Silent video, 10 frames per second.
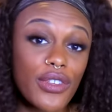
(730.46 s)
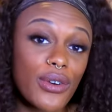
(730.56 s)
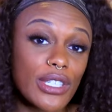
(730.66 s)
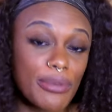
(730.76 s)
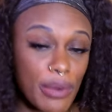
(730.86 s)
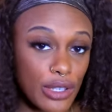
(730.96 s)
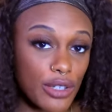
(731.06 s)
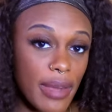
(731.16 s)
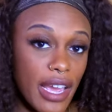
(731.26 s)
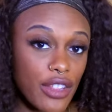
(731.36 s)
your
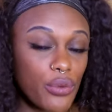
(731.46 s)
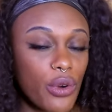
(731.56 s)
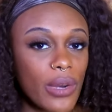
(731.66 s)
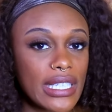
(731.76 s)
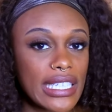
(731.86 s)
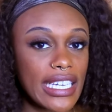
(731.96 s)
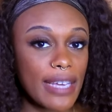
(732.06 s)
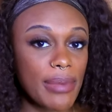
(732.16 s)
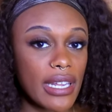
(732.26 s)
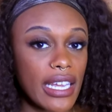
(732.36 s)
spiritual bath, you will want to
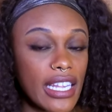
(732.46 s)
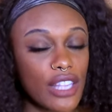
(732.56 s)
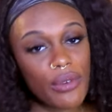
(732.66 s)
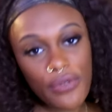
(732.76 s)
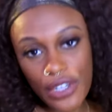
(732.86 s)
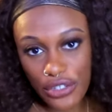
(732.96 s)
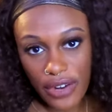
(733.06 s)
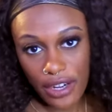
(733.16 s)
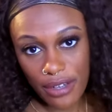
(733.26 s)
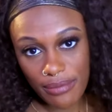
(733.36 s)
keep it in the refrigerator.